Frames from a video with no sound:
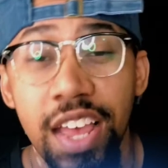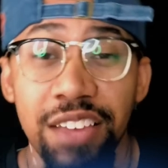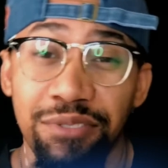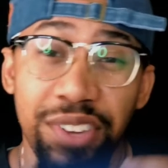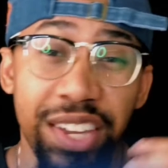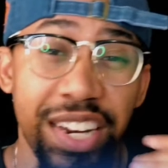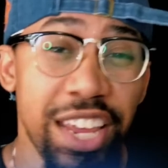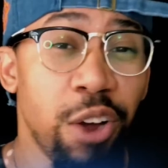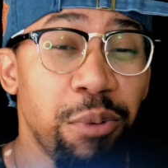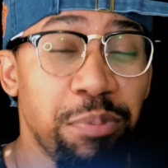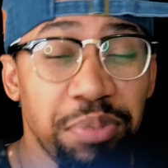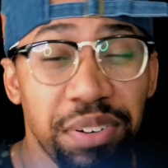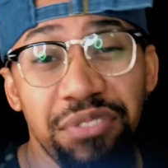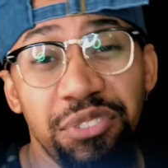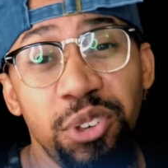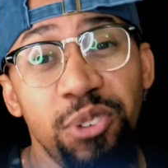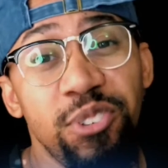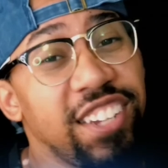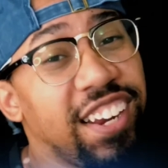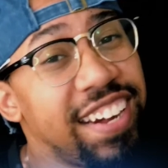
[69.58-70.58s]
Video
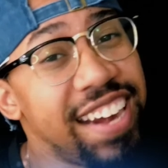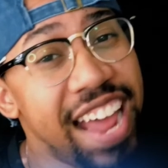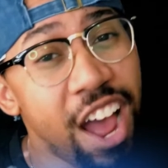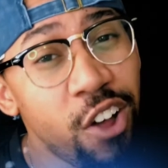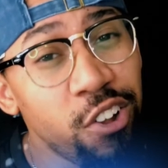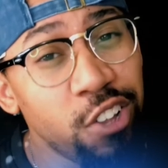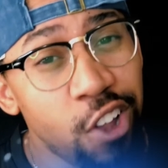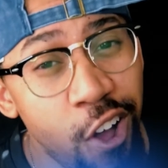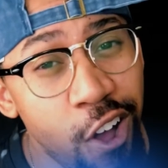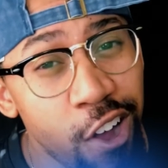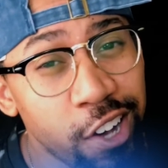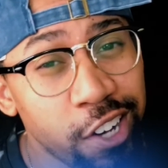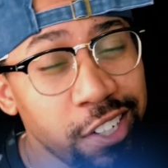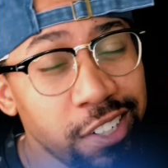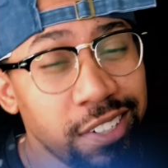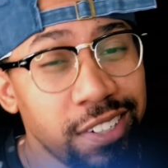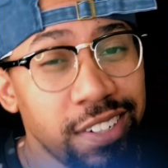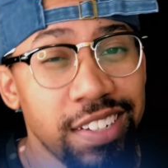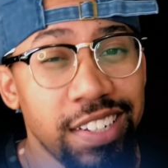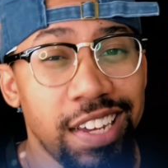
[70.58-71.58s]
previews are now longer, you
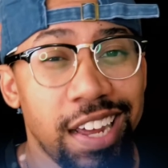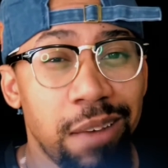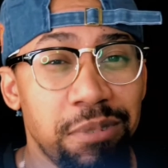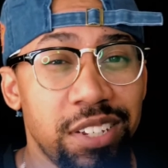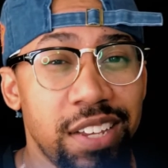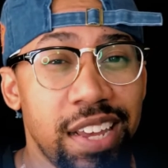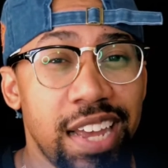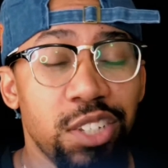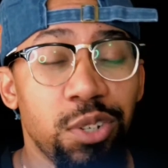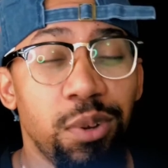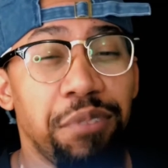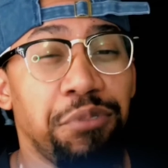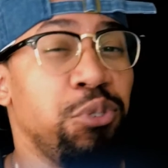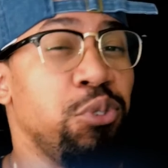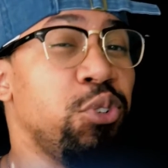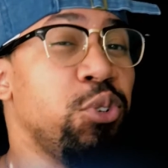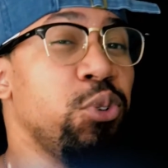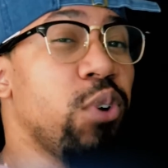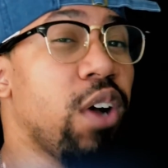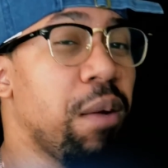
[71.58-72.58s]
know what I'm saying? So if you
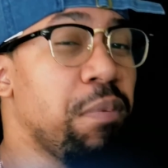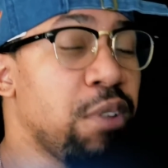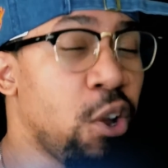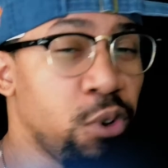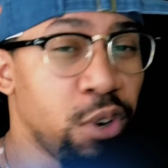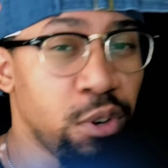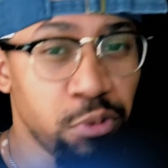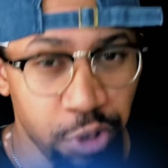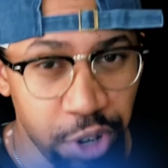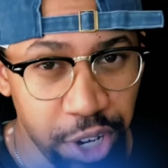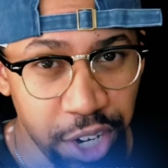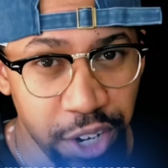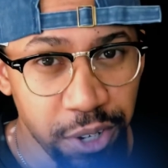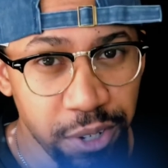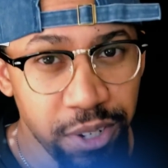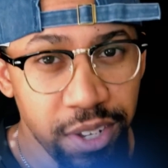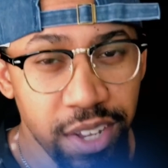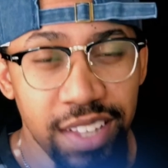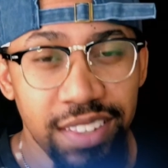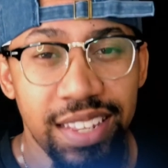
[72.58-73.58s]
do upload a
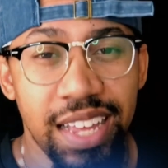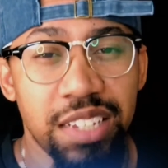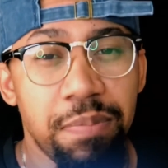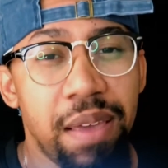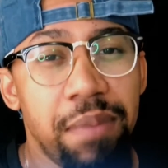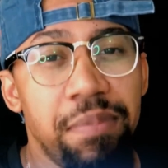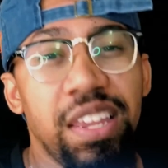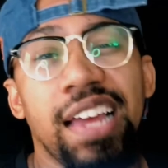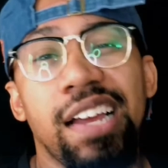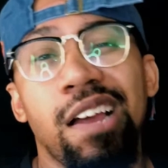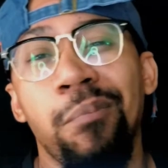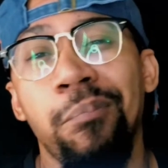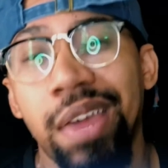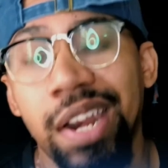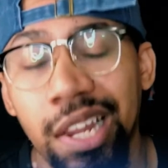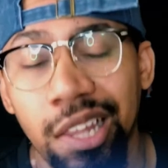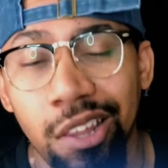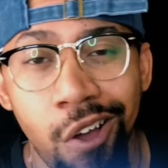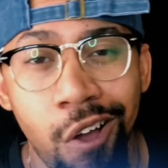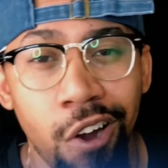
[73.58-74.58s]
reel that's maybe like a
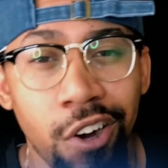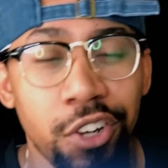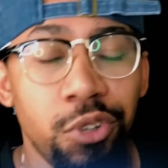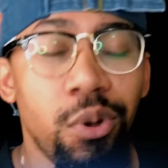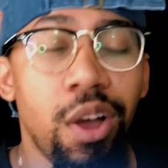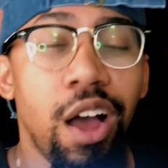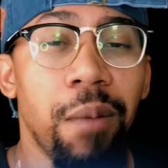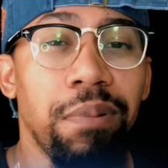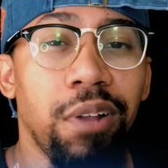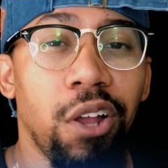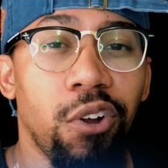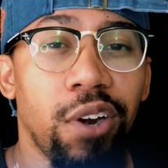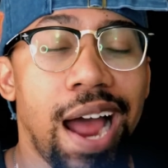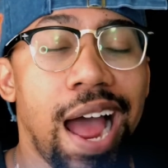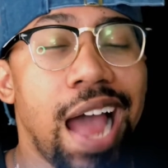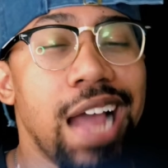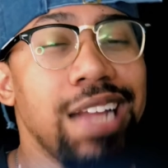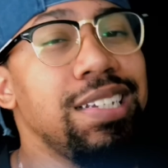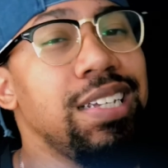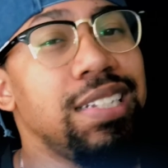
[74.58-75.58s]
minute longer, you upload an
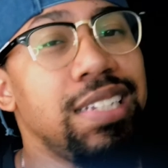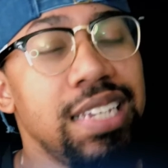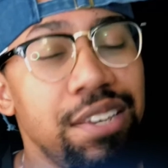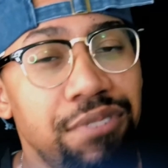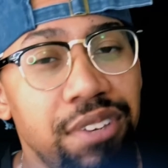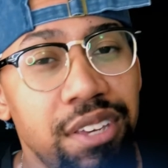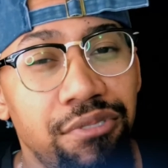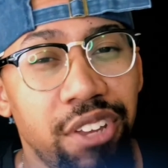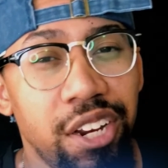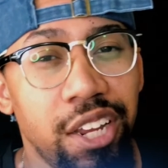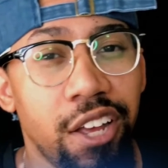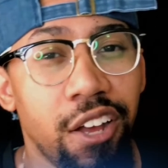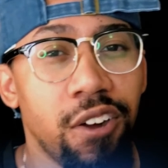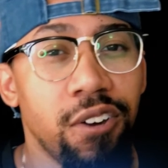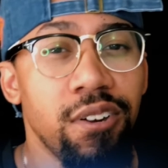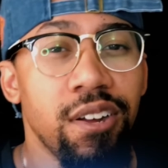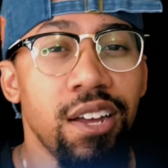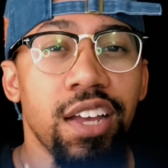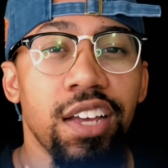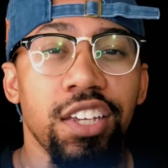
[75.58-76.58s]
IGTV
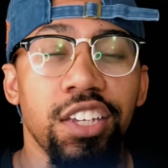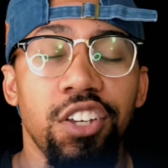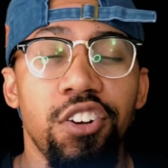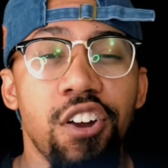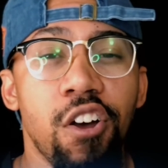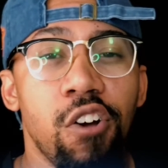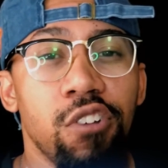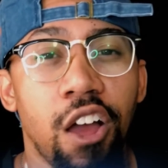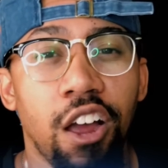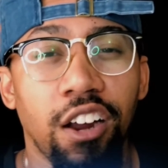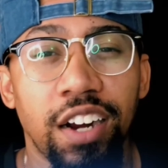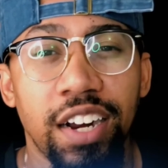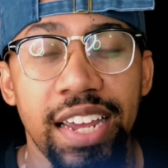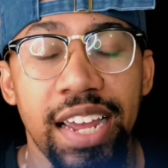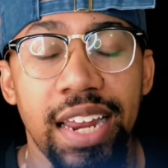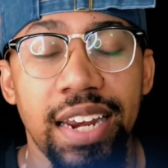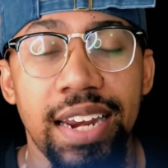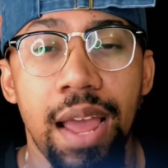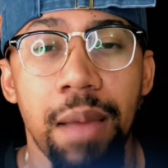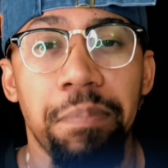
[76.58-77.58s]
video, you're no longer
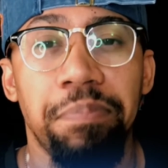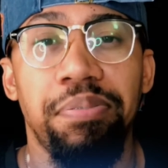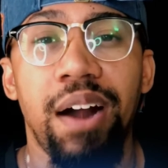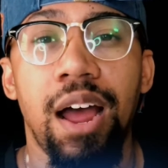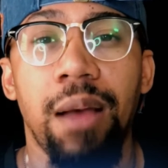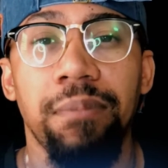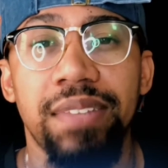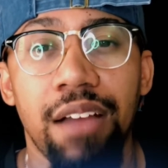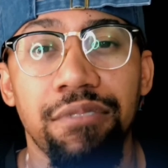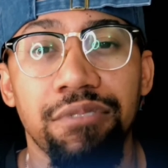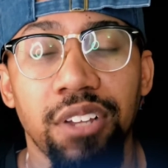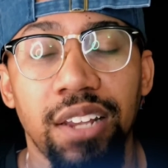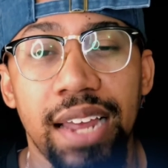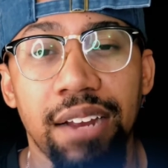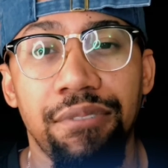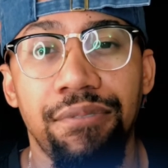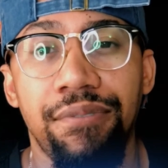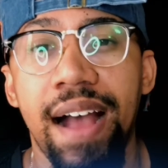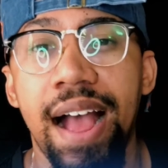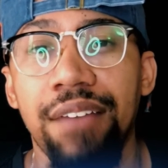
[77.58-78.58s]
getting that prompt after
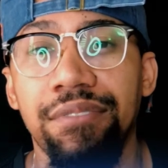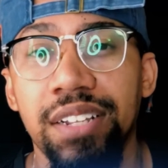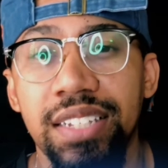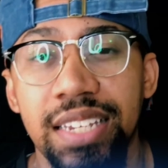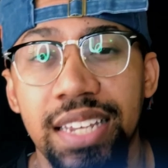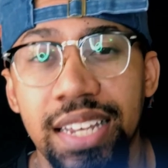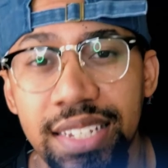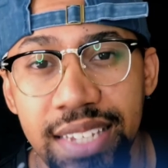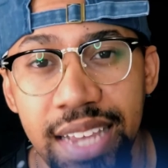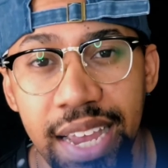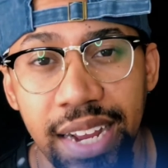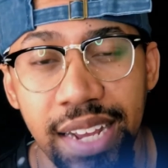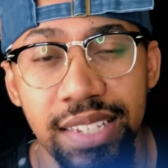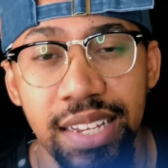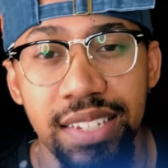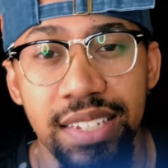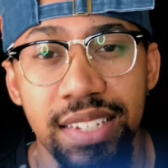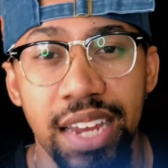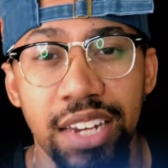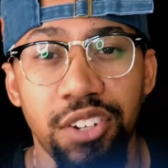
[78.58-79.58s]
like five to 10 seconds
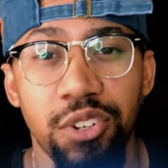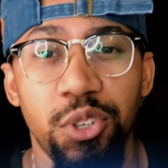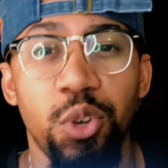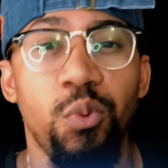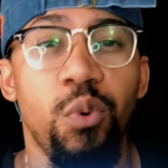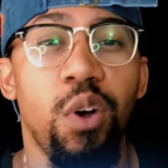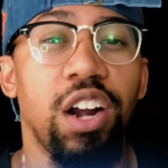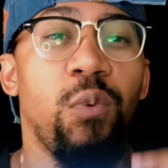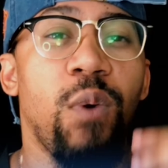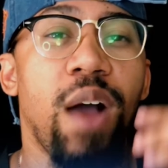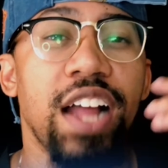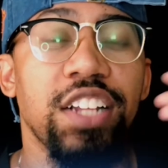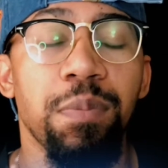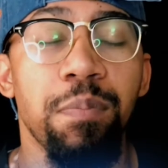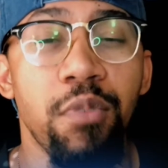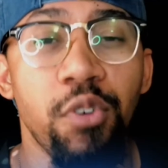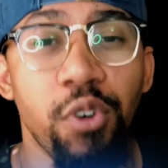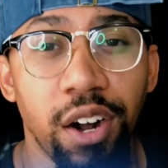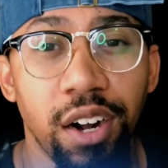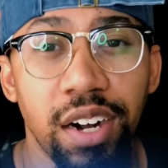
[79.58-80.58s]
to say, do you wanna watch
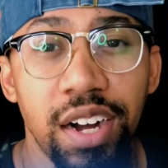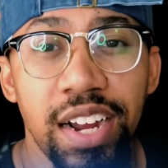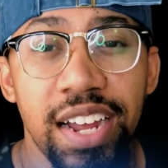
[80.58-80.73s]
more?